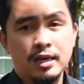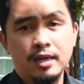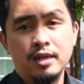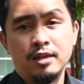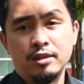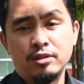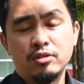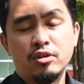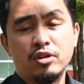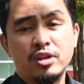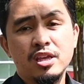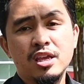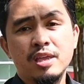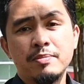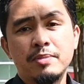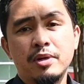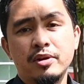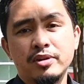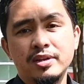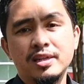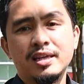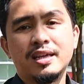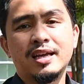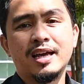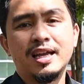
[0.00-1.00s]
talking about
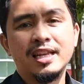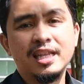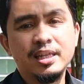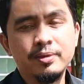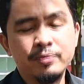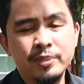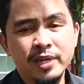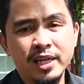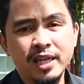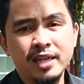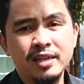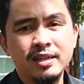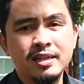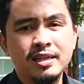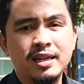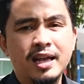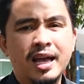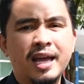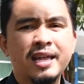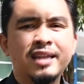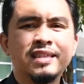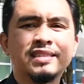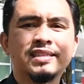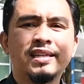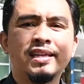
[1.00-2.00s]
the colored brain,
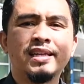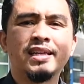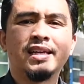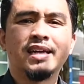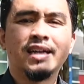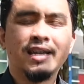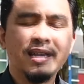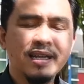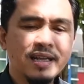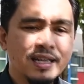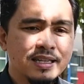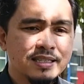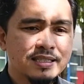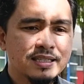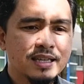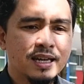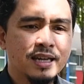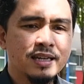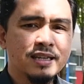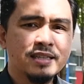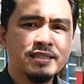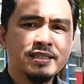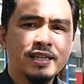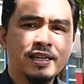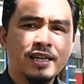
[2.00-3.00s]
understanding us,
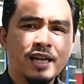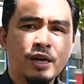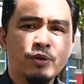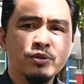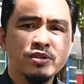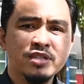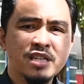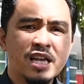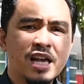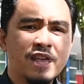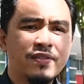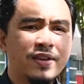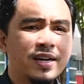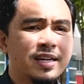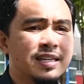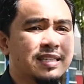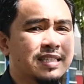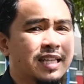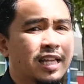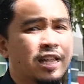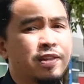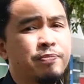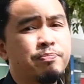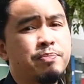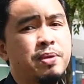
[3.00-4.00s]
understanding ourselves,
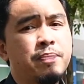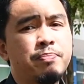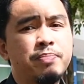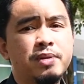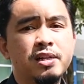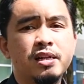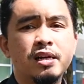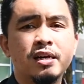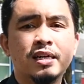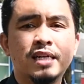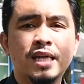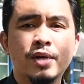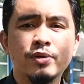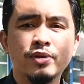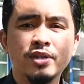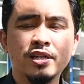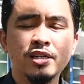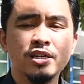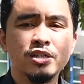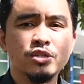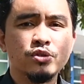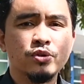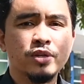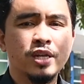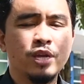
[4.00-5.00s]
understanding people around
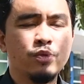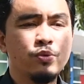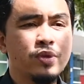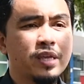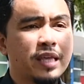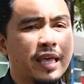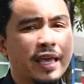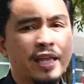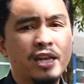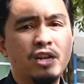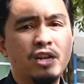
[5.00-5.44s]
us, so that we can